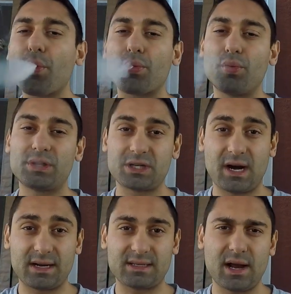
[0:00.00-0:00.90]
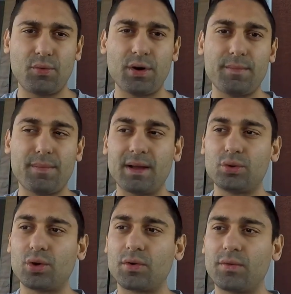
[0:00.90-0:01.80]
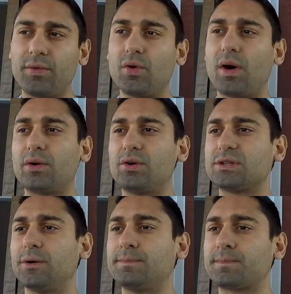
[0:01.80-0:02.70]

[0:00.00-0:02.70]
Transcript: which honestly I wouldn't mind doing a review on also.